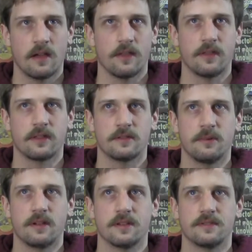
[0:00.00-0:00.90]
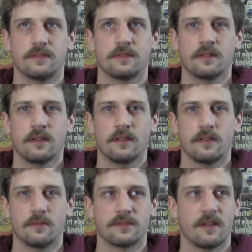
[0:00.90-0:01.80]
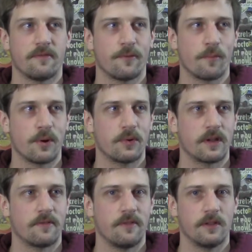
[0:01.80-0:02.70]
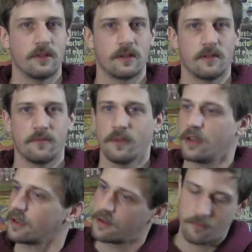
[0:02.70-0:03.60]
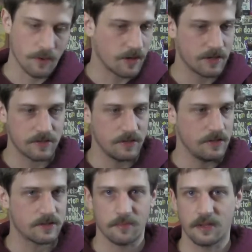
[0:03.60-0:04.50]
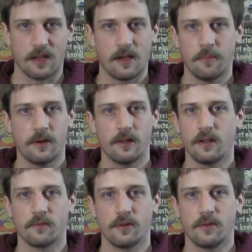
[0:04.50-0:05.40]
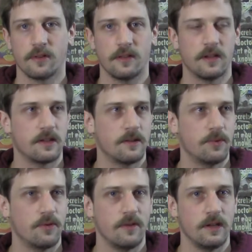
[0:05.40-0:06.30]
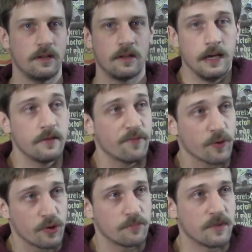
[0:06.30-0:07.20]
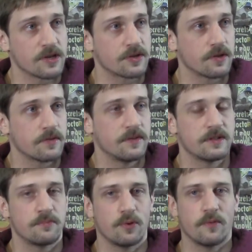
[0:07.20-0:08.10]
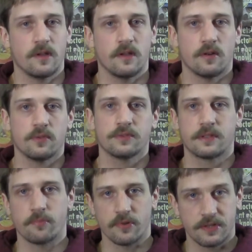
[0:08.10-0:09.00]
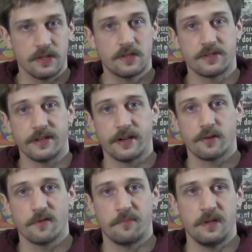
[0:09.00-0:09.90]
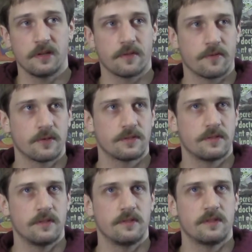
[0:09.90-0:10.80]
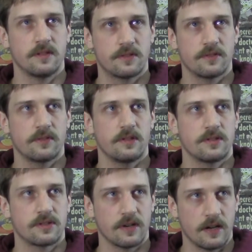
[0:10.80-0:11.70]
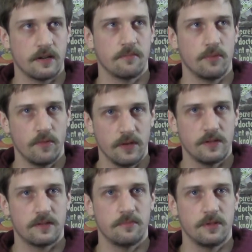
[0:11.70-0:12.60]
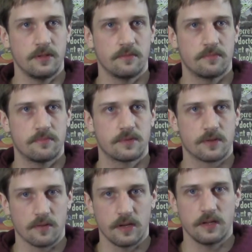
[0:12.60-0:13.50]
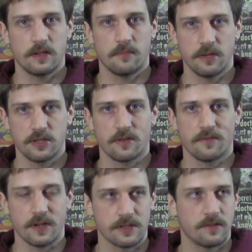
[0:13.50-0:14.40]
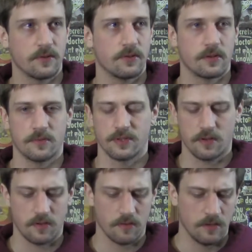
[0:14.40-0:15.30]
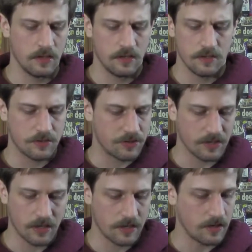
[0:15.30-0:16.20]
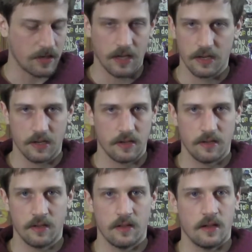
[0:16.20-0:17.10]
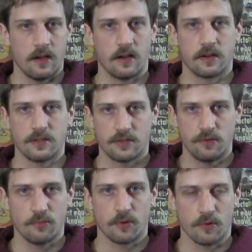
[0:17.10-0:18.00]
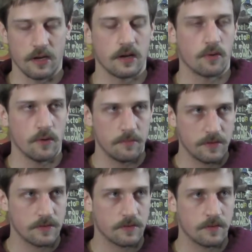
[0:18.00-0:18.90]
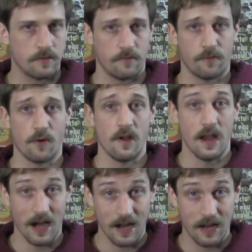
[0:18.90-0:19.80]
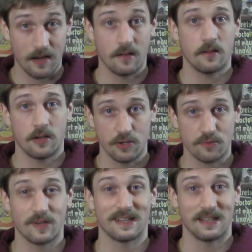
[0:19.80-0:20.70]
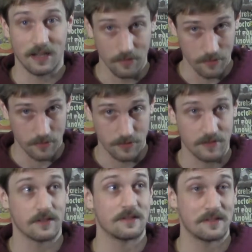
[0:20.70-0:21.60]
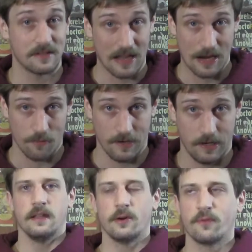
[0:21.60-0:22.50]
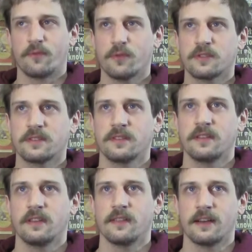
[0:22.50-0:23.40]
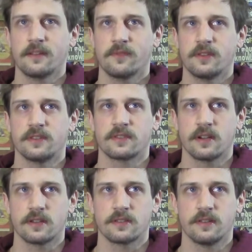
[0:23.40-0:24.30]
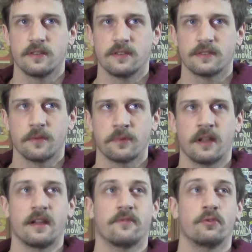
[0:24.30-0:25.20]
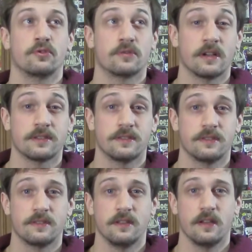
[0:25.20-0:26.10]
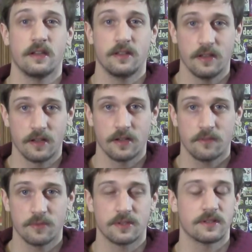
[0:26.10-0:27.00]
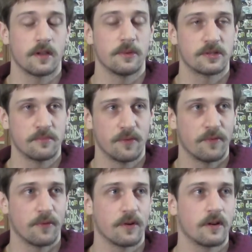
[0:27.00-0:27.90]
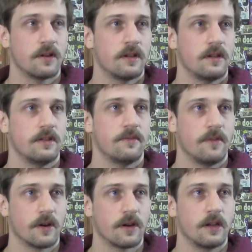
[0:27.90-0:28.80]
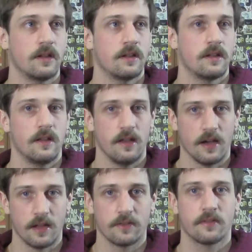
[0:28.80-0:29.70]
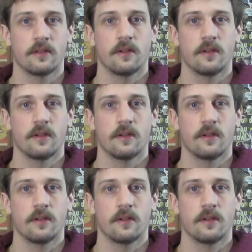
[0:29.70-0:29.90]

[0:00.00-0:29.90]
I think that's because there was that foreboding feeling of like, we're gonna see something happen on that road at the end of the movie. And for good measure, this movie holds the prestigious honor of being the first digitally shot movie to be screened at a major festival, and it was all shot and edited on consumer-grade equipment for $900. That's staggering. Now, unfortunately, a lot of the discussion and something I have to address is the ending, which, as I mentioned before, is very not